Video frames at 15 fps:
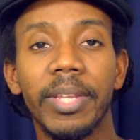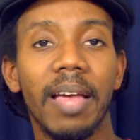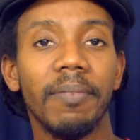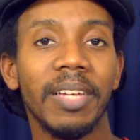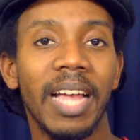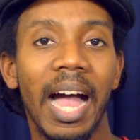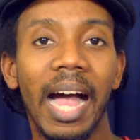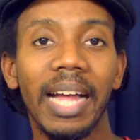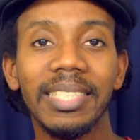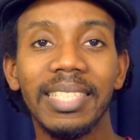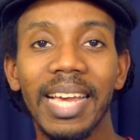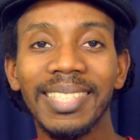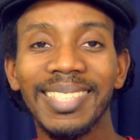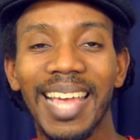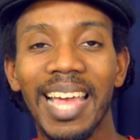to have
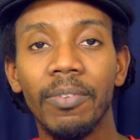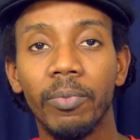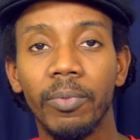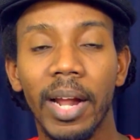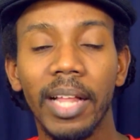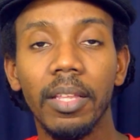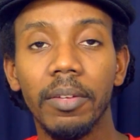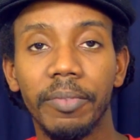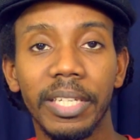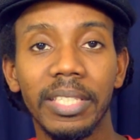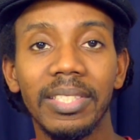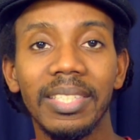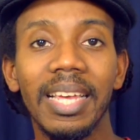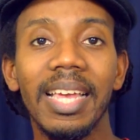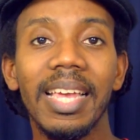context and
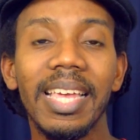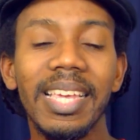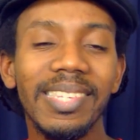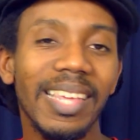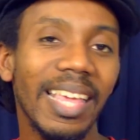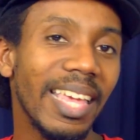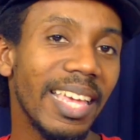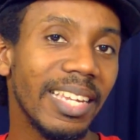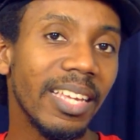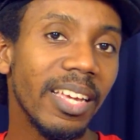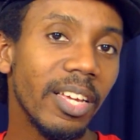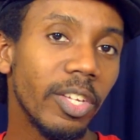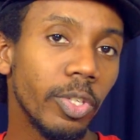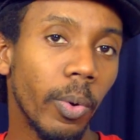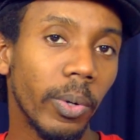relevance is in
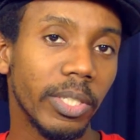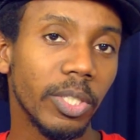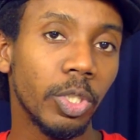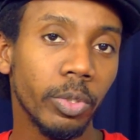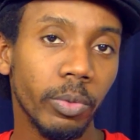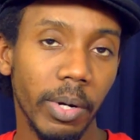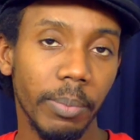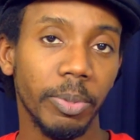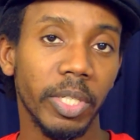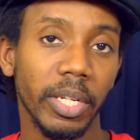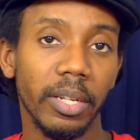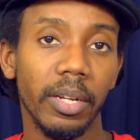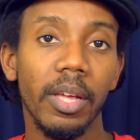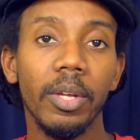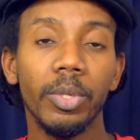your
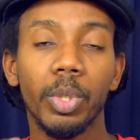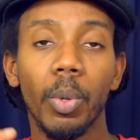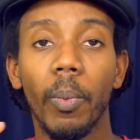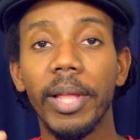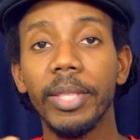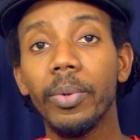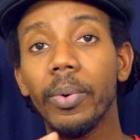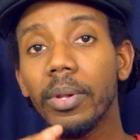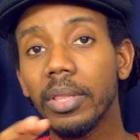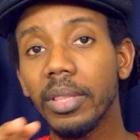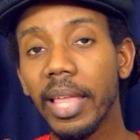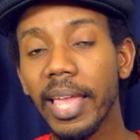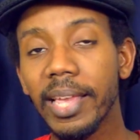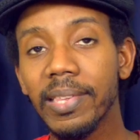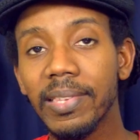description. So when you're
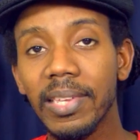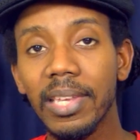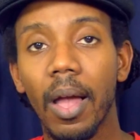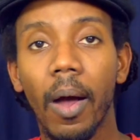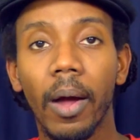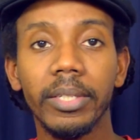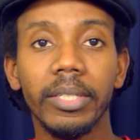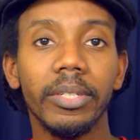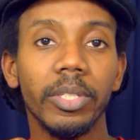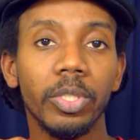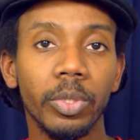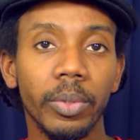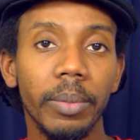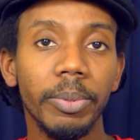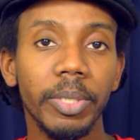lazy on your
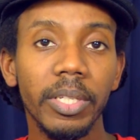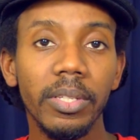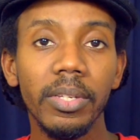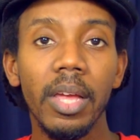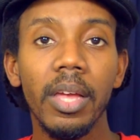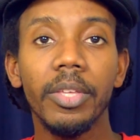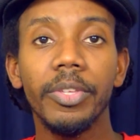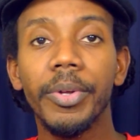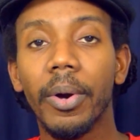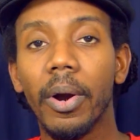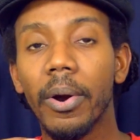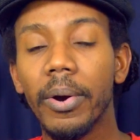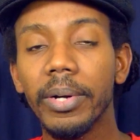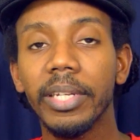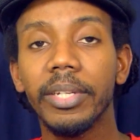description, you're
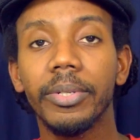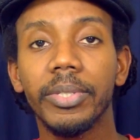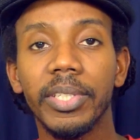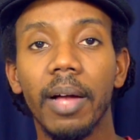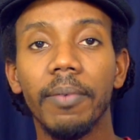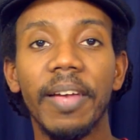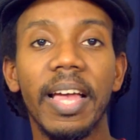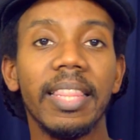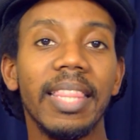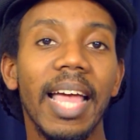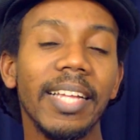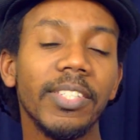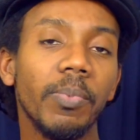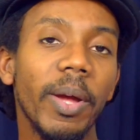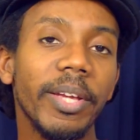hurting yourself and
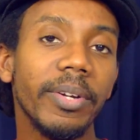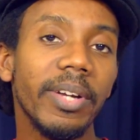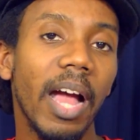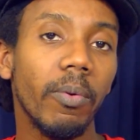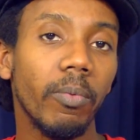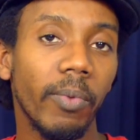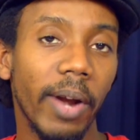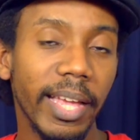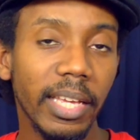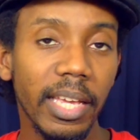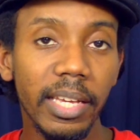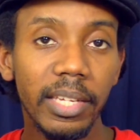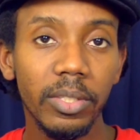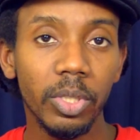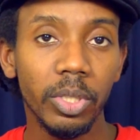that's why you're not
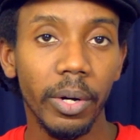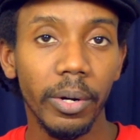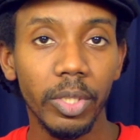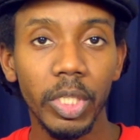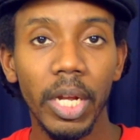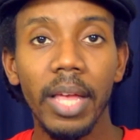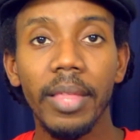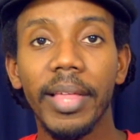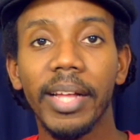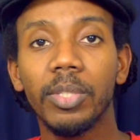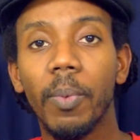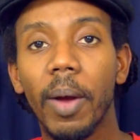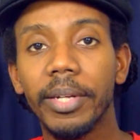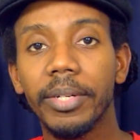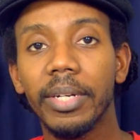ranking in search. That's
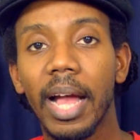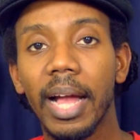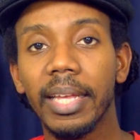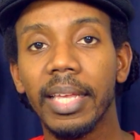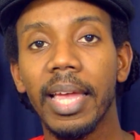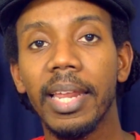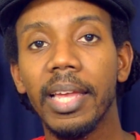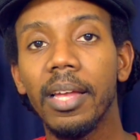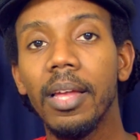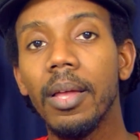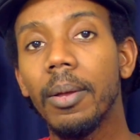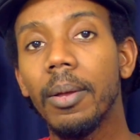why you're not getting,